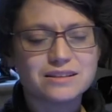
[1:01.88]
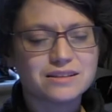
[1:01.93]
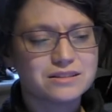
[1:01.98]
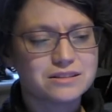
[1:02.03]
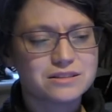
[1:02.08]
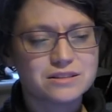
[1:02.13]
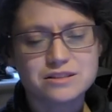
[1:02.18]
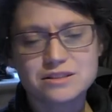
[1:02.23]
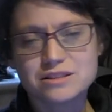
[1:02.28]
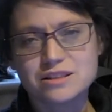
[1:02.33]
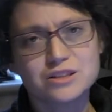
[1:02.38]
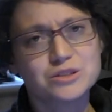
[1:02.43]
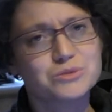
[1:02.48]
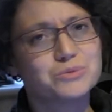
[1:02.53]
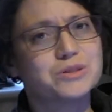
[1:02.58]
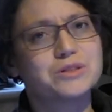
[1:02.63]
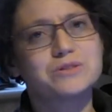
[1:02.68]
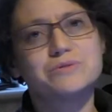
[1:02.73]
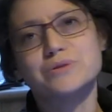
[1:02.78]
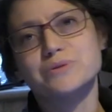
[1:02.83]
there's just such
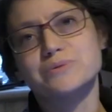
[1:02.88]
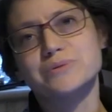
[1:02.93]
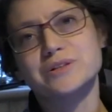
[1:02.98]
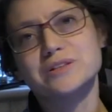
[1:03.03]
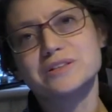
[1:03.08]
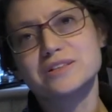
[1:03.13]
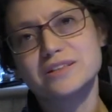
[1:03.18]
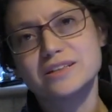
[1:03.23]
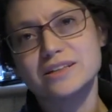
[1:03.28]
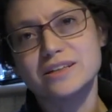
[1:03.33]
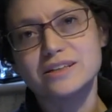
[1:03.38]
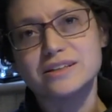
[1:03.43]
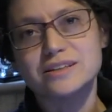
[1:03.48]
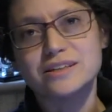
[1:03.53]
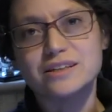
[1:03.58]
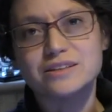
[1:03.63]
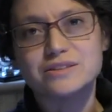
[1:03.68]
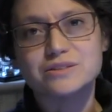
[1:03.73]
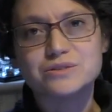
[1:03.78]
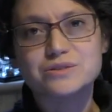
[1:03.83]
wonderful work
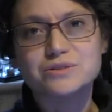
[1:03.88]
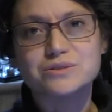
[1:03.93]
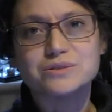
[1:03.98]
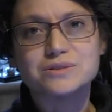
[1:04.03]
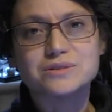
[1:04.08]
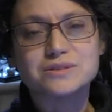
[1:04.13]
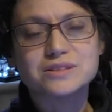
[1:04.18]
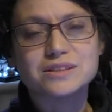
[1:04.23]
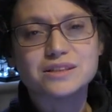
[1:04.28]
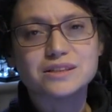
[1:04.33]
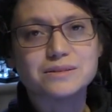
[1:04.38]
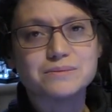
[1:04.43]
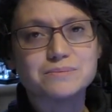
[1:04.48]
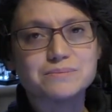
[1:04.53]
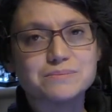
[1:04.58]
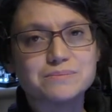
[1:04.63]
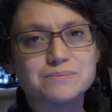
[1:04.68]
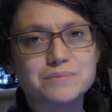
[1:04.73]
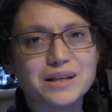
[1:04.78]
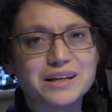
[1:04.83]
in those old
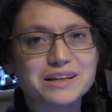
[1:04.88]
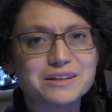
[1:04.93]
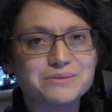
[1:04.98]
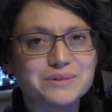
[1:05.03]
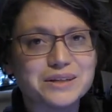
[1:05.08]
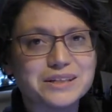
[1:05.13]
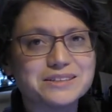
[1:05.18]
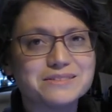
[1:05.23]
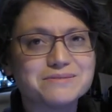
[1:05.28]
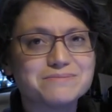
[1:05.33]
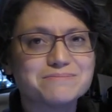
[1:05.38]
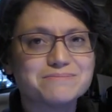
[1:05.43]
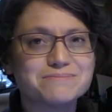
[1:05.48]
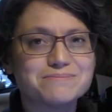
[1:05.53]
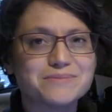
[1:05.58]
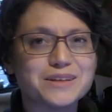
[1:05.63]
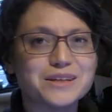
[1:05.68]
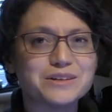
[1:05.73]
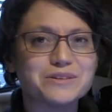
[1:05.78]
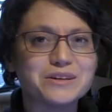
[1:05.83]
black and white
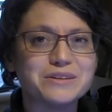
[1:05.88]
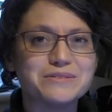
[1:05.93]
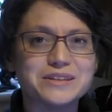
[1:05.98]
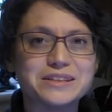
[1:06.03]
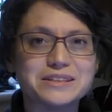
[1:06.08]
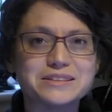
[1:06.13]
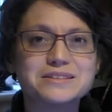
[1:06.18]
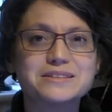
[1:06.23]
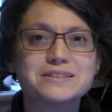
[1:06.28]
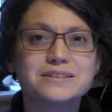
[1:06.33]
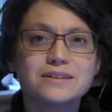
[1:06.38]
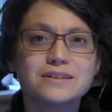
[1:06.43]
engravings.